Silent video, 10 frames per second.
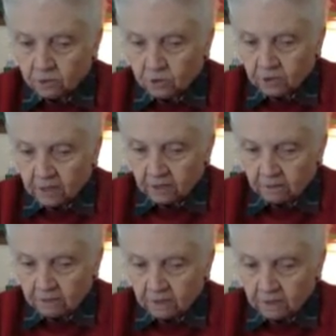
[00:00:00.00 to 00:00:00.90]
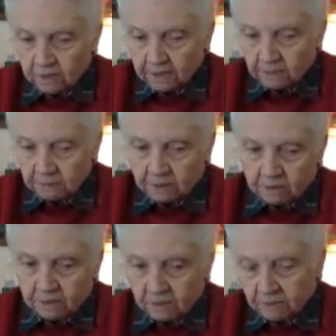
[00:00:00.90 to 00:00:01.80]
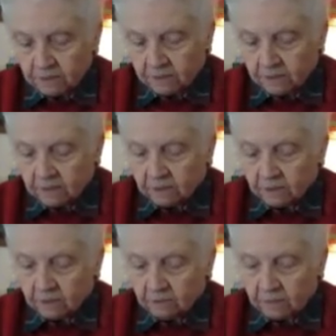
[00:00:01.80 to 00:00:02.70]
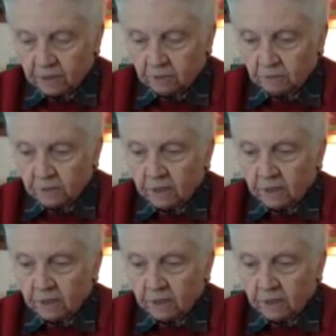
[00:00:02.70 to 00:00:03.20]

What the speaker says: Of course, I didn't realize that because I was in the dark bedroom.